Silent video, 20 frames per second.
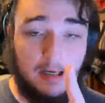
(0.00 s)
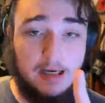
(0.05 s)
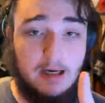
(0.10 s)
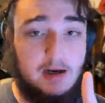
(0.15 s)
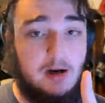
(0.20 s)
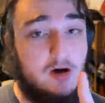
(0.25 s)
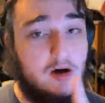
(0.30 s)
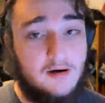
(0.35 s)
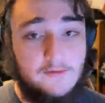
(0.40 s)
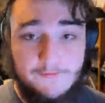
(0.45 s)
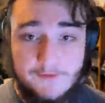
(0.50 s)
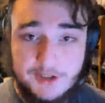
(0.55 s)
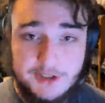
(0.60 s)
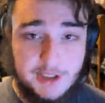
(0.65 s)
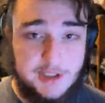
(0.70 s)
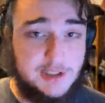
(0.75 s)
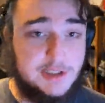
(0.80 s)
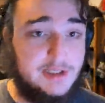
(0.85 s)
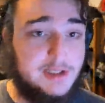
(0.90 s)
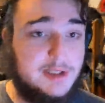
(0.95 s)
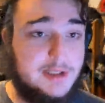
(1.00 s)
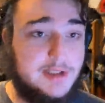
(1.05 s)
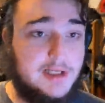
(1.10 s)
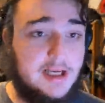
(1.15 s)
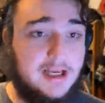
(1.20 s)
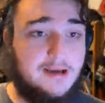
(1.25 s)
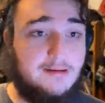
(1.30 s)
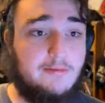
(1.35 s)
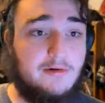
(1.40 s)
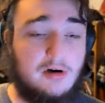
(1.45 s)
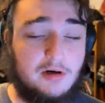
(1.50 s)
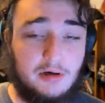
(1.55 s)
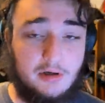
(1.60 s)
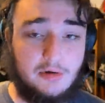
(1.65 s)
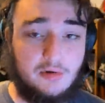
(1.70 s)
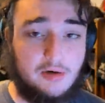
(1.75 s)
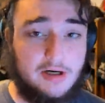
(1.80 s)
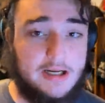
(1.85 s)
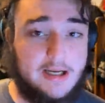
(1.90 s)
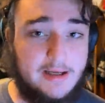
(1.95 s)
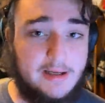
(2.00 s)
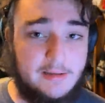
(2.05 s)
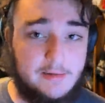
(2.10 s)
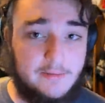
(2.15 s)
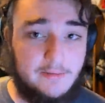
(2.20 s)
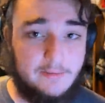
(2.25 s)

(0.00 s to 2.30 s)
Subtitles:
car physics in this game are great.